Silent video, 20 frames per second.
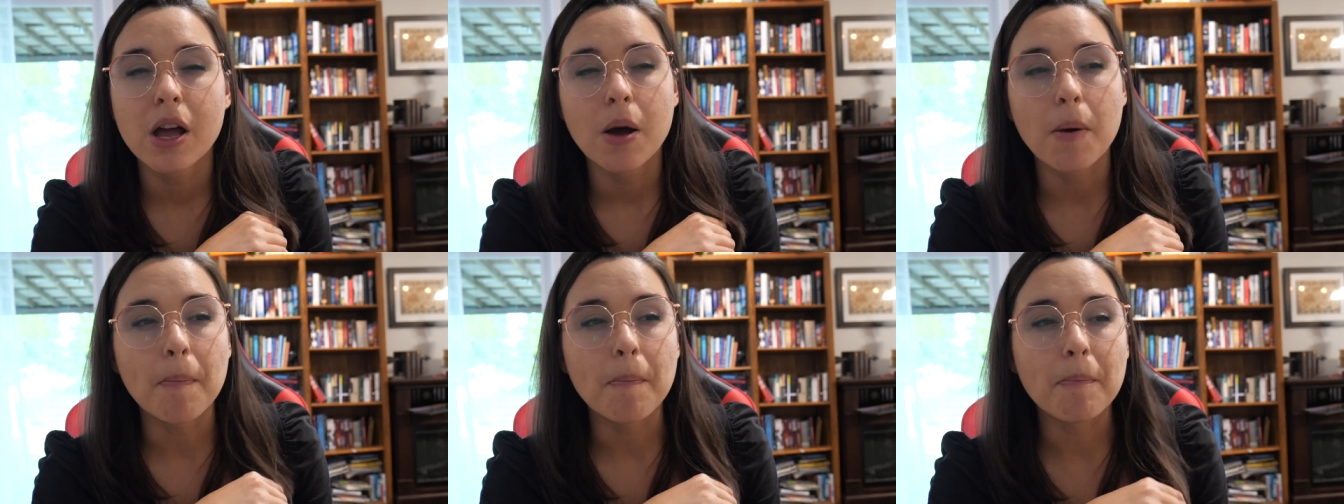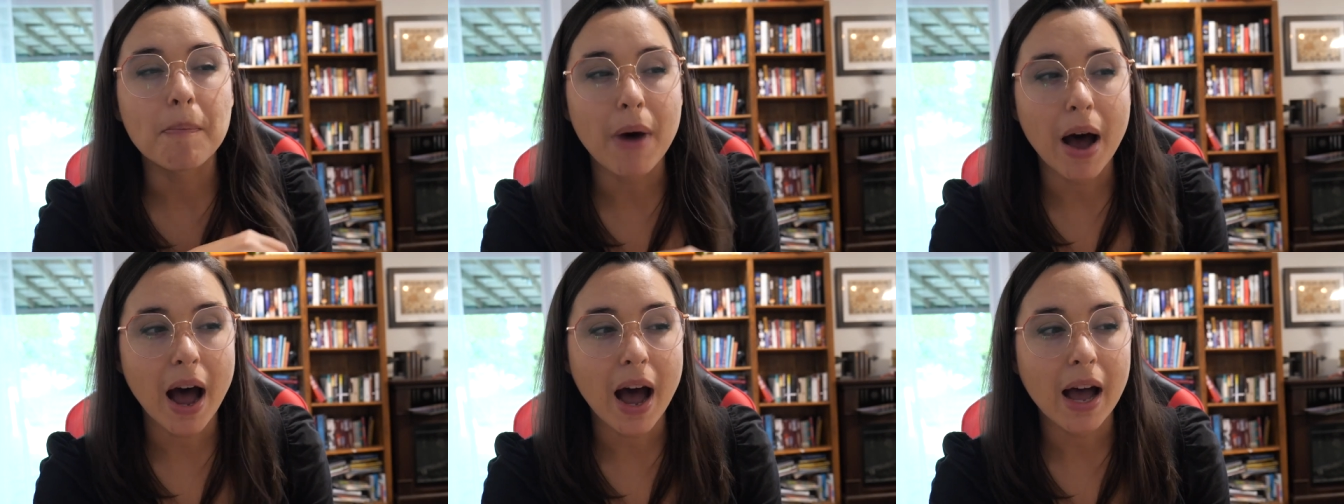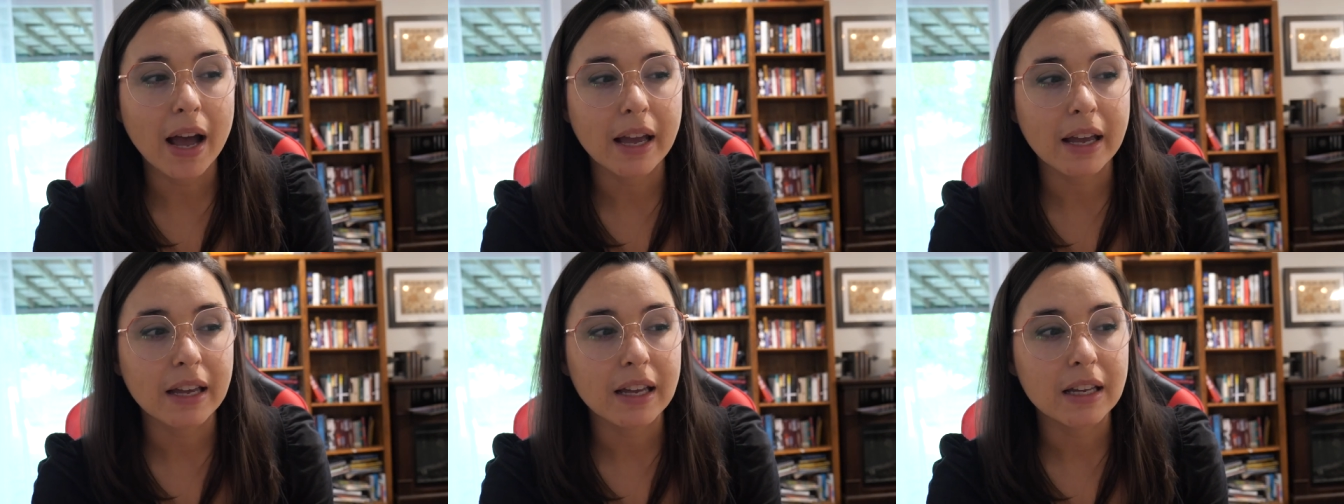
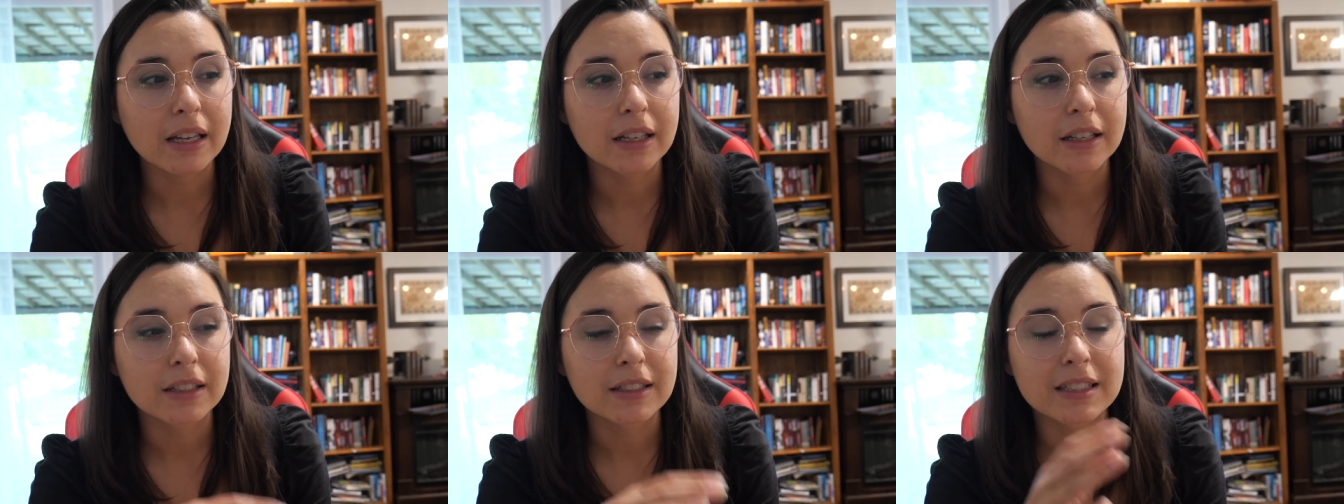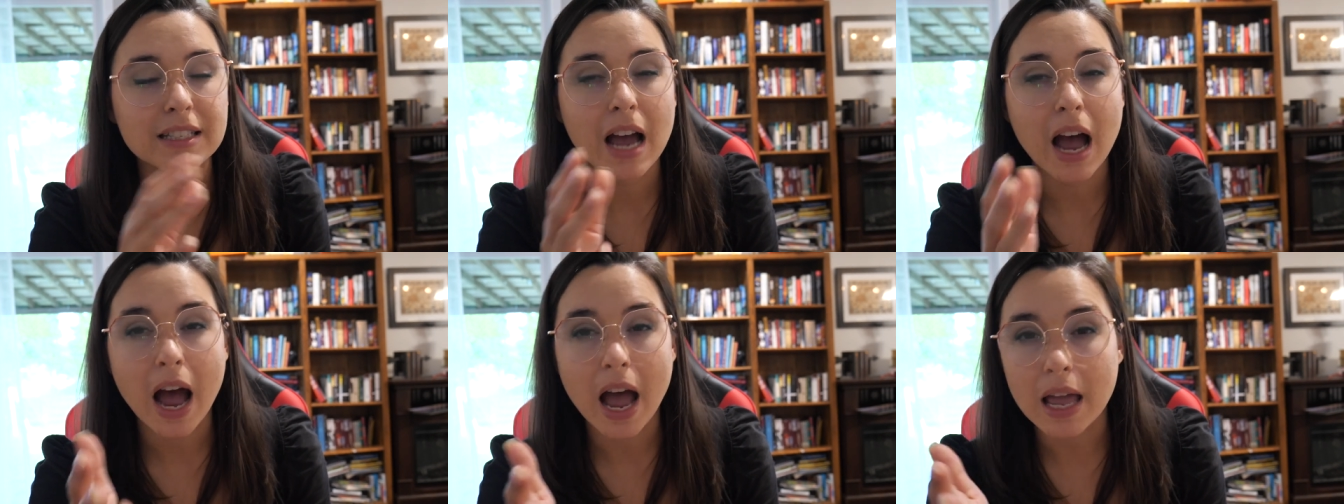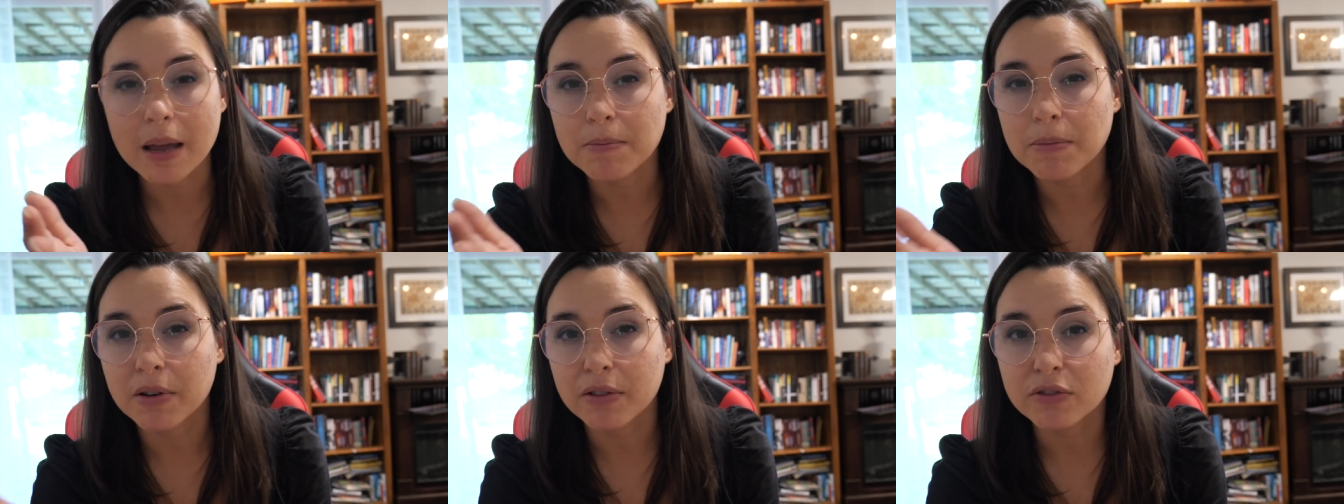my
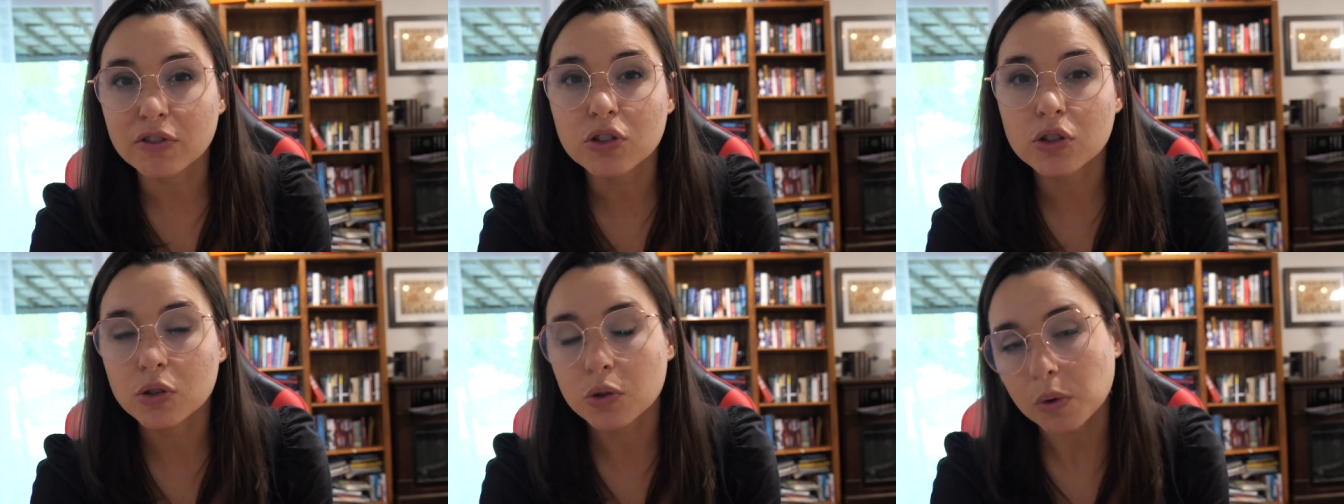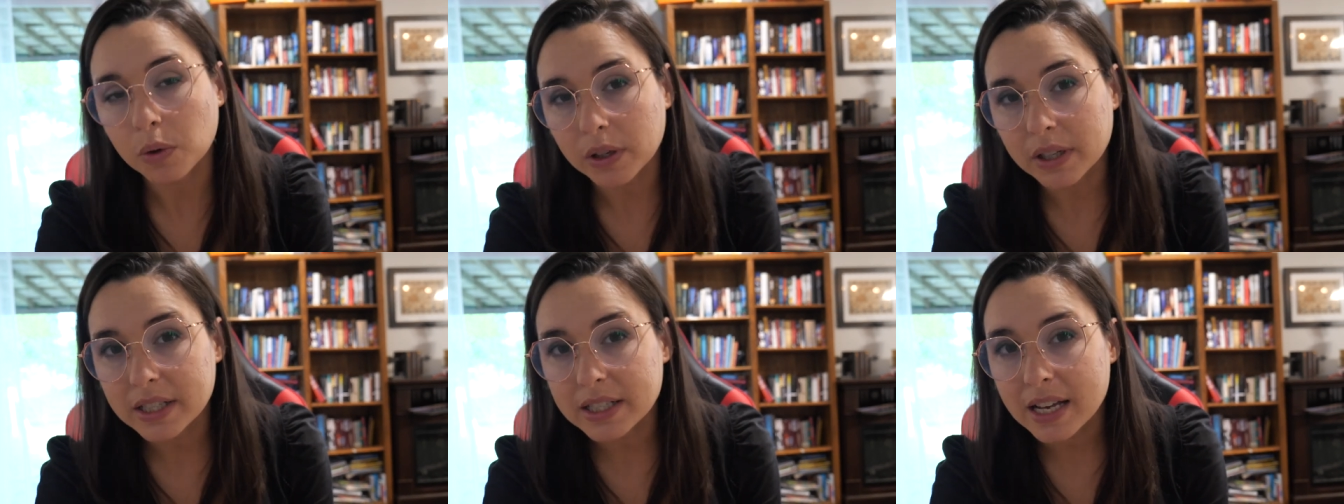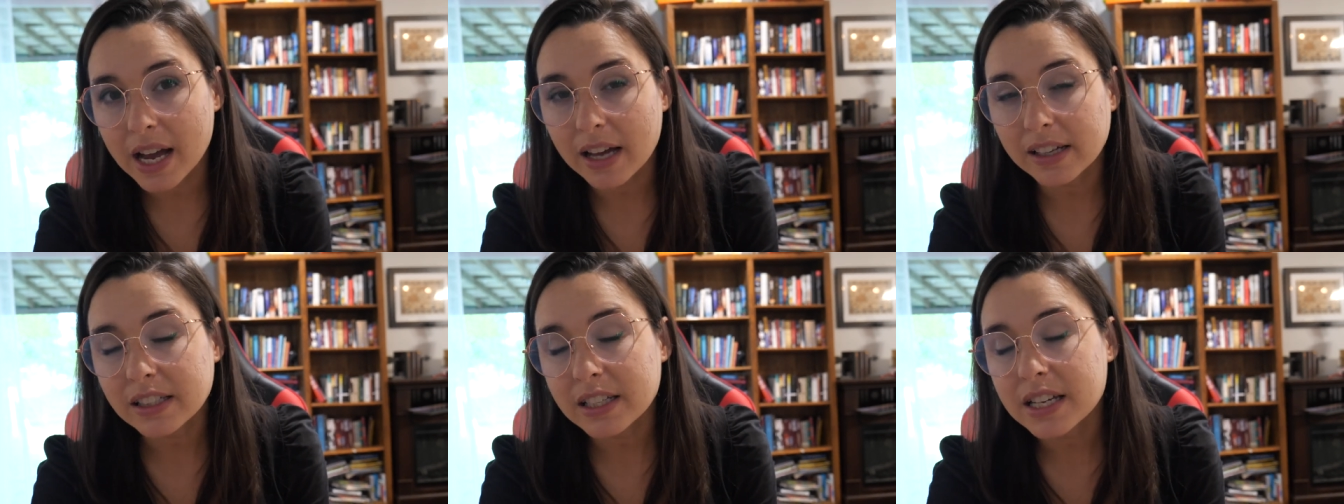type of
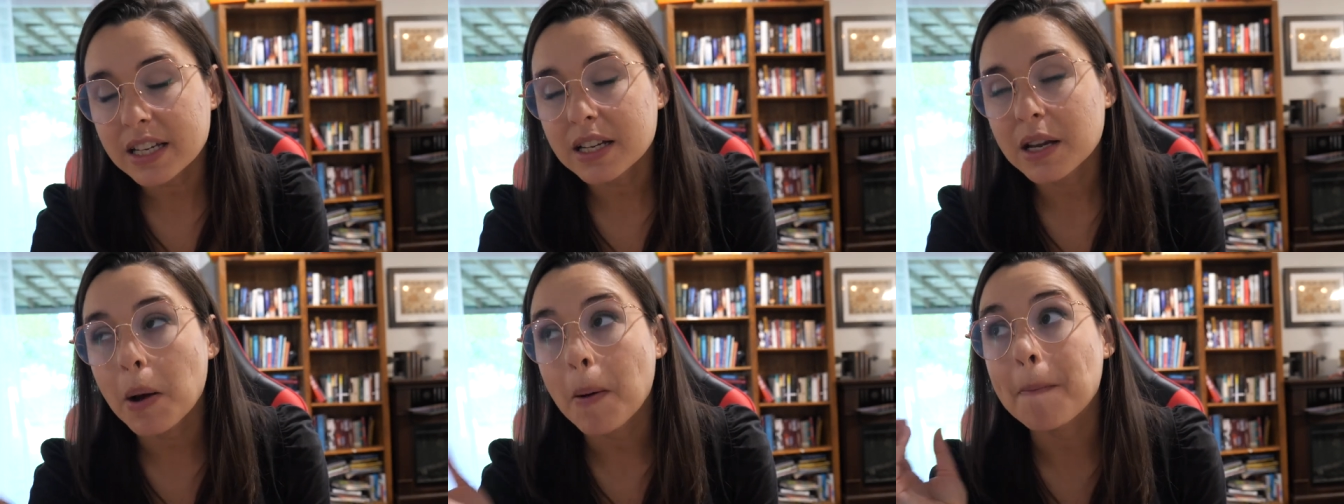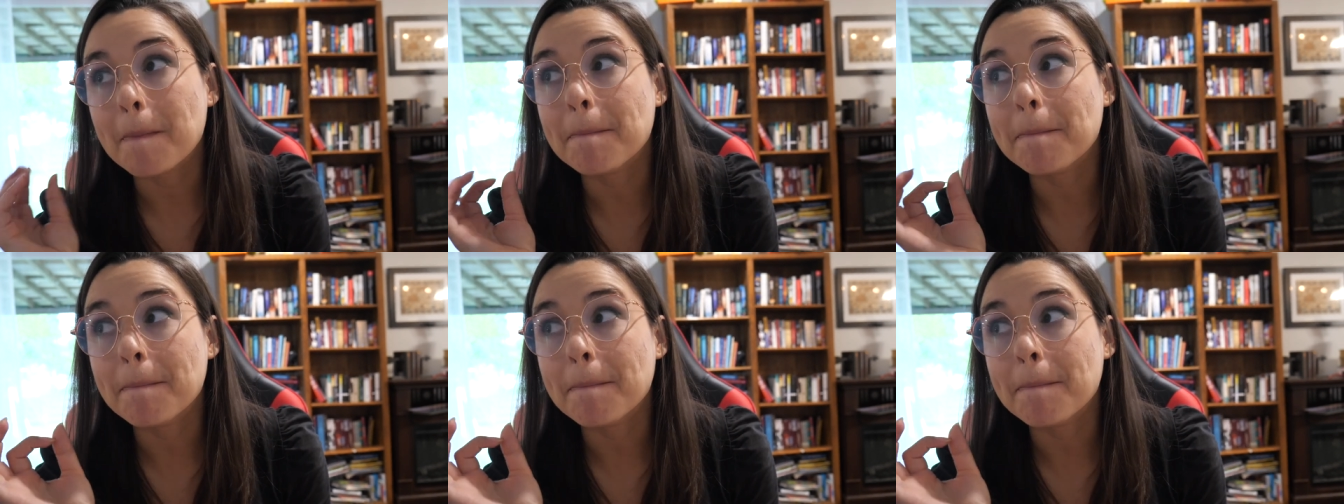storytelling,